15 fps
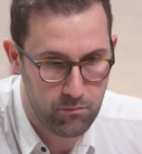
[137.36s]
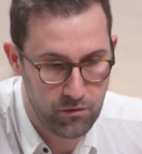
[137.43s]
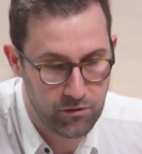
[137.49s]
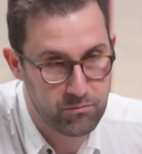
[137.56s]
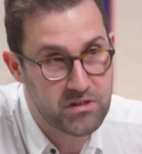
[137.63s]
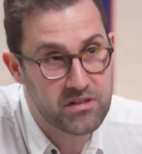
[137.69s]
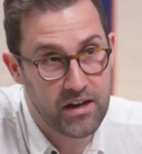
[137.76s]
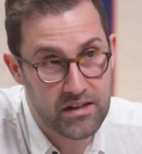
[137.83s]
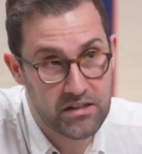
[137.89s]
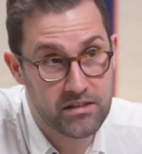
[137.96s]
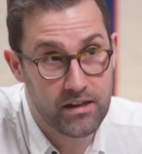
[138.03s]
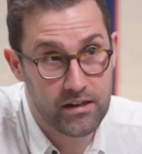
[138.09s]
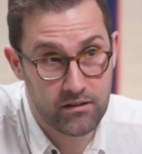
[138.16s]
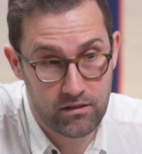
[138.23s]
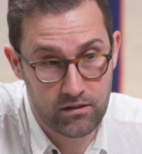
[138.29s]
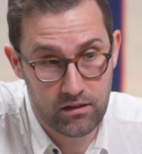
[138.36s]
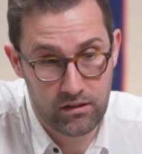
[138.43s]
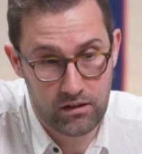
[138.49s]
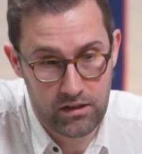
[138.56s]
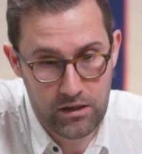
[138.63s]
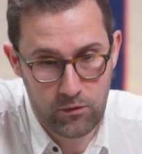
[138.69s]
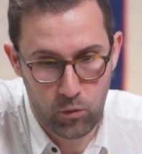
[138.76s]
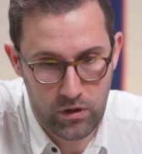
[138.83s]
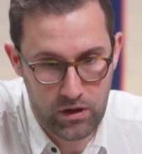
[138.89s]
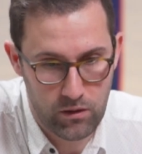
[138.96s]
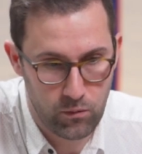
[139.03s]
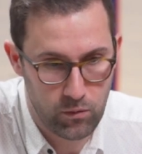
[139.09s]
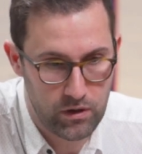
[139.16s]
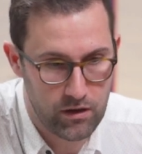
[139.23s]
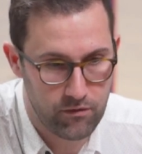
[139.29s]
But besides that, indeed,
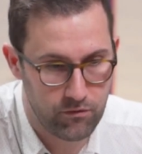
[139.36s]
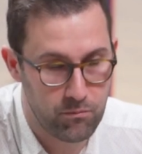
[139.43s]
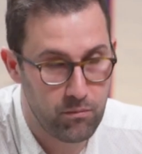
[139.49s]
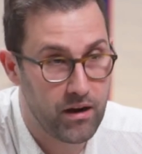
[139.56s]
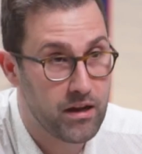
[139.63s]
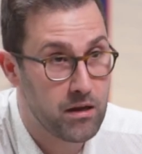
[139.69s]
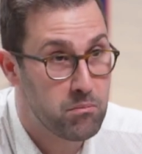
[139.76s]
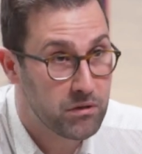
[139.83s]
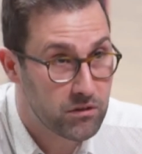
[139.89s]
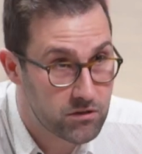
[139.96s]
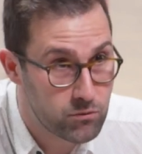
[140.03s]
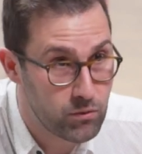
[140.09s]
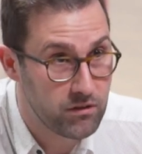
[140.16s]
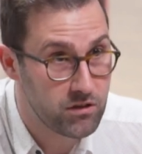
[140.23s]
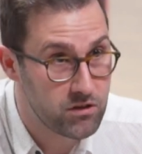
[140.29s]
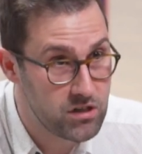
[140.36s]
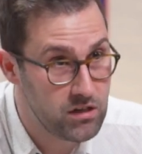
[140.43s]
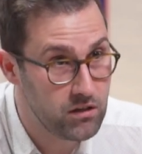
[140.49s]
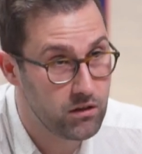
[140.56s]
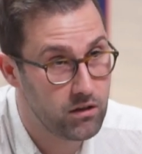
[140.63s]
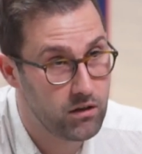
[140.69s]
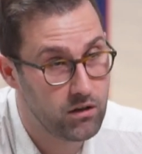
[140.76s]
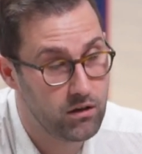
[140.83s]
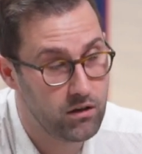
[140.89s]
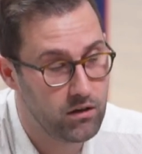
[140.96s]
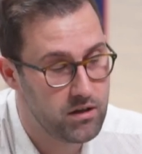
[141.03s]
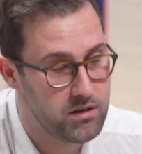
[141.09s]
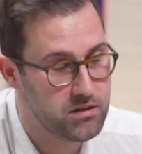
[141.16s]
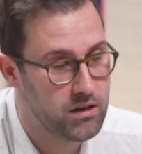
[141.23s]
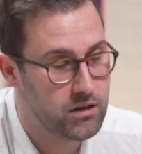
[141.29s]
we have a buy and build strategy,
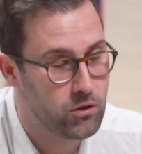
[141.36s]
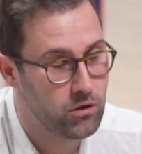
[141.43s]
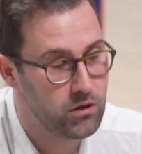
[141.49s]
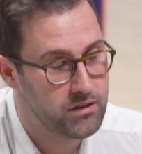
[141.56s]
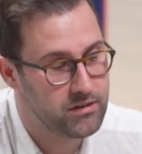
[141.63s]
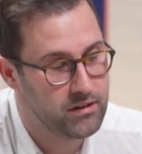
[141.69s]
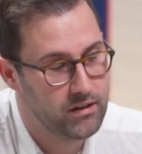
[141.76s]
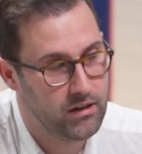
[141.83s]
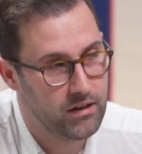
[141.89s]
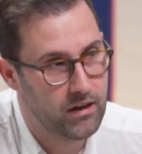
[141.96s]
as they call it.